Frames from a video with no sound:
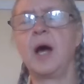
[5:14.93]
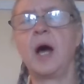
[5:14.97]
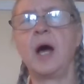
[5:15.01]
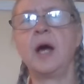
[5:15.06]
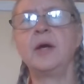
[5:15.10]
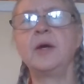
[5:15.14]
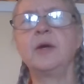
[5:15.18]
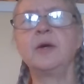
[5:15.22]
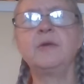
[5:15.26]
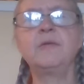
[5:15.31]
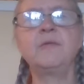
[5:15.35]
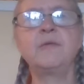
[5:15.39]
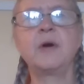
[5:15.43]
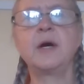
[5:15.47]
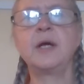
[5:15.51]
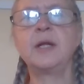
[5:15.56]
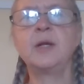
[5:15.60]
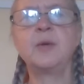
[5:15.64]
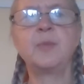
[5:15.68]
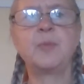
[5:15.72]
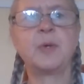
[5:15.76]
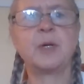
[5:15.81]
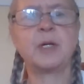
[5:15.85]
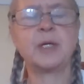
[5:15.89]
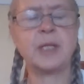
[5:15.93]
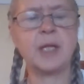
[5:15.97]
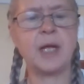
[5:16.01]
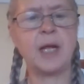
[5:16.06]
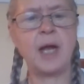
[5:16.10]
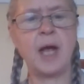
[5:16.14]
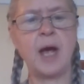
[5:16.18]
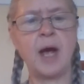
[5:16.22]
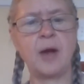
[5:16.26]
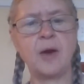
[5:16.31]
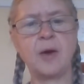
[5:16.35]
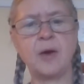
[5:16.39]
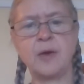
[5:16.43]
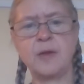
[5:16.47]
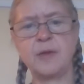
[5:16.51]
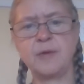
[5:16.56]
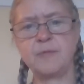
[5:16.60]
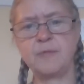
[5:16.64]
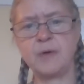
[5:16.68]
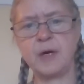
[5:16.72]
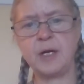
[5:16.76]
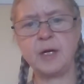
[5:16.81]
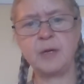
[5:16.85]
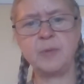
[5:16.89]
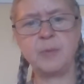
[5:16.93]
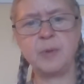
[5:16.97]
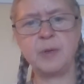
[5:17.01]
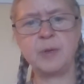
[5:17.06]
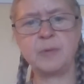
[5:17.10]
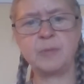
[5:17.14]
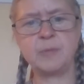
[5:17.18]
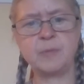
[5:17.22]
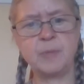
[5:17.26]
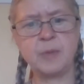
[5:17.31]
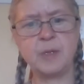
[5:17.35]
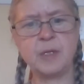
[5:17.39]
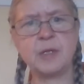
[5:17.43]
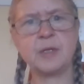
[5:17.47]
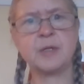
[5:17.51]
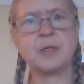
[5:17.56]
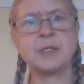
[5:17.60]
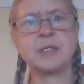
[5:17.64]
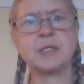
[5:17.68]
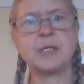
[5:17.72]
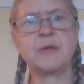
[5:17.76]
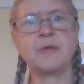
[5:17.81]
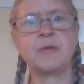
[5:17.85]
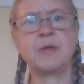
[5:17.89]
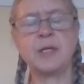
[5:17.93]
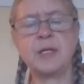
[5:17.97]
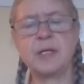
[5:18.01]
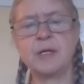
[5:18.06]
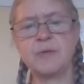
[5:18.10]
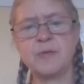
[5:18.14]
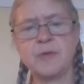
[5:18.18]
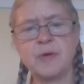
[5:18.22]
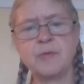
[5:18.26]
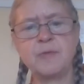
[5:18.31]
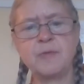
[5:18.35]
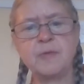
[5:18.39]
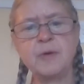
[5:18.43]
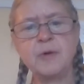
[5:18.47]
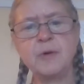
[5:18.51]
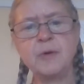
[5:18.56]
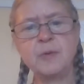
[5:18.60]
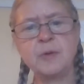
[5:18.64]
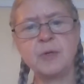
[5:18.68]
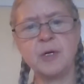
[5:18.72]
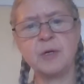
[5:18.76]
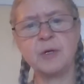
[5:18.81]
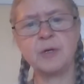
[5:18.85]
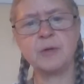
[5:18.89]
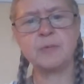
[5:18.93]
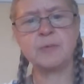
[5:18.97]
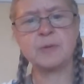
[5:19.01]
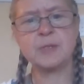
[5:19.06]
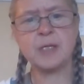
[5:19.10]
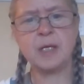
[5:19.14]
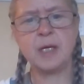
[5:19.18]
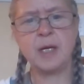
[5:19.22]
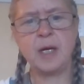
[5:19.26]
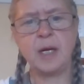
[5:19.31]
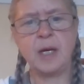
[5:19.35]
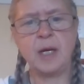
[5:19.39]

I couldn't find a book that had all the vitamin and minerals of the different food groups